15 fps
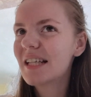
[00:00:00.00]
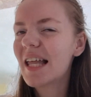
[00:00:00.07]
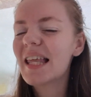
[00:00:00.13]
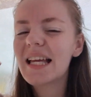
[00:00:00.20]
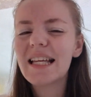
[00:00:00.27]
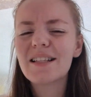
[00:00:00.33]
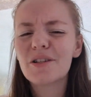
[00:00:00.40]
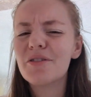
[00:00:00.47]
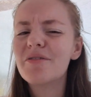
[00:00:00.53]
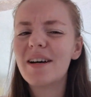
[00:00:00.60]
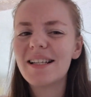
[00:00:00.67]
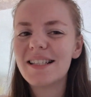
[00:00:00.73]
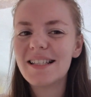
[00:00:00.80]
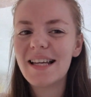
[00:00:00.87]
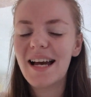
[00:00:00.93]
I think it's called
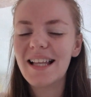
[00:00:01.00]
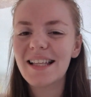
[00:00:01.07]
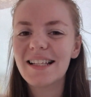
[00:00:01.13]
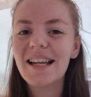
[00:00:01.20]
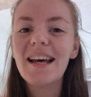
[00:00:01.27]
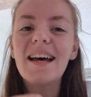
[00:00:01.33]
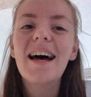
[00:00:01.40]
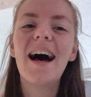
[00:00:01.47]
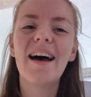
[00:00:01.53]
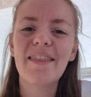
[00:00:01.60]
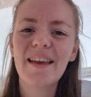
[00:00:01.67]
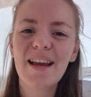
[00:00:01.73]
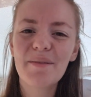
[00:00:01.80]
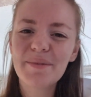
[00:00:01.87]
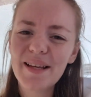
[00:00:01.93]
Fantasy Island I
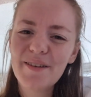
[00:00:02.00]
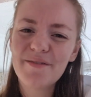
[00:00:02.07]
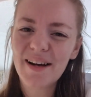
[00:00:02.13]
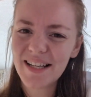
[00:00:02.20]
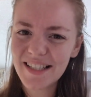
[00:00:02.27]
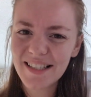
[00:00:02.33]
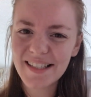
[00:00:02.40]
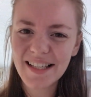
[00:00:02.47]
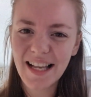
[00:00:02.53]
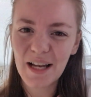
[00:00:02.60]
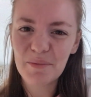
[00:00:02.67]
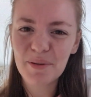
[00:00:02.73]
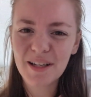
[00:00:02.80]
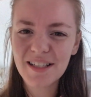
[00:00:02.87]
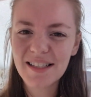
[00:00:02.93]
think I'm saying
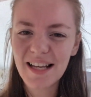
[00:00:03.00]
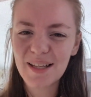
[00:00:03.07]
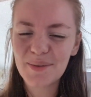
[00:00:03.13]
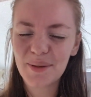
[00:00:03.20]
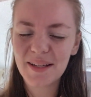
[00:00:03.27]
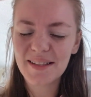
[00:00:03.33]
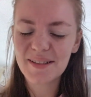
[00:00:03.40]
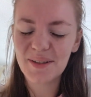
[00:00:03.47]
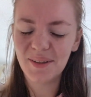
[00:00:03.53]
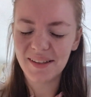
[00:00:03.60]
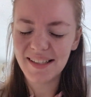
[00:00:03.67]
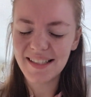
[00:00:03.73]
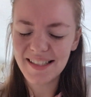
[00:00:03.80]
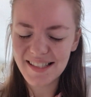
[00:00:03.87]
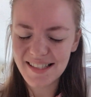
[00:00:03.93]
Fantasyland because that's what it's called
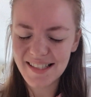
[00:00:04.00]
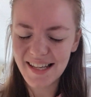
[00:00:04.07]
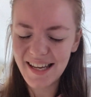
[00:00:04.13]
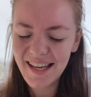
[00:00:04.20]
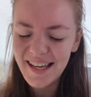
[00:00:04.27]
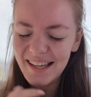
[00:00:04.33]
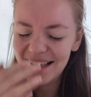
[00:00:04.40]
in Disney